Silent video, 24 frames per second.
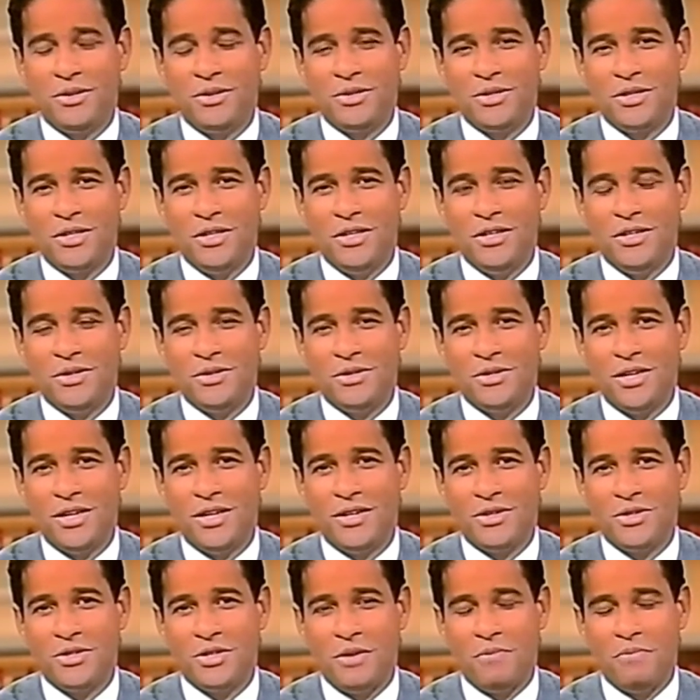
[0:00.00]
seen as
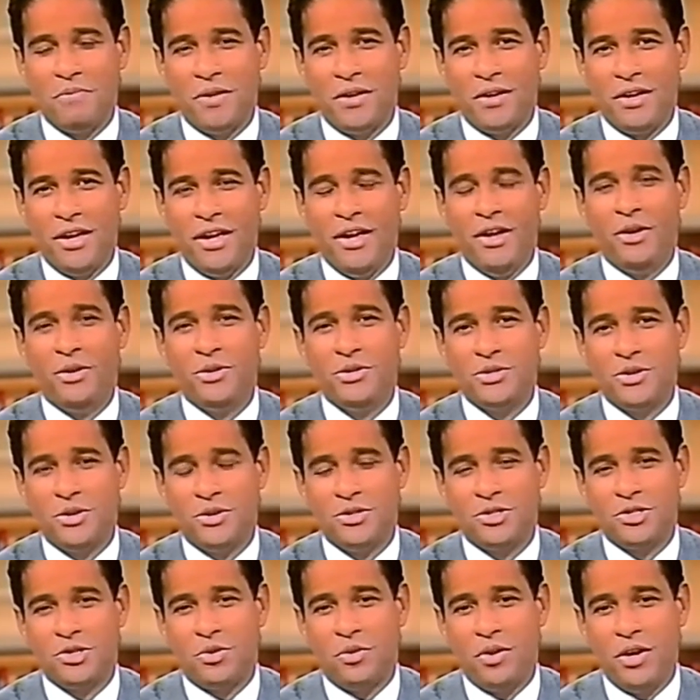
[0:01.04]
something else
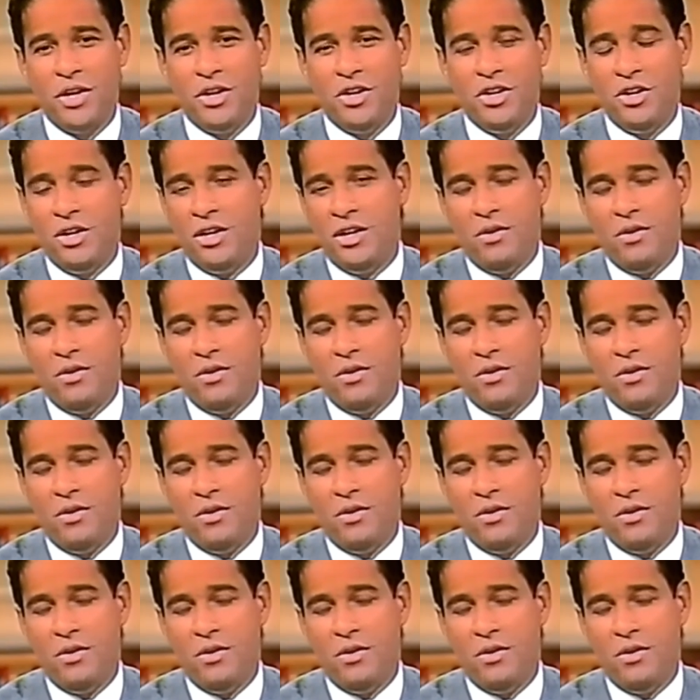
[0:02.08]
on screen.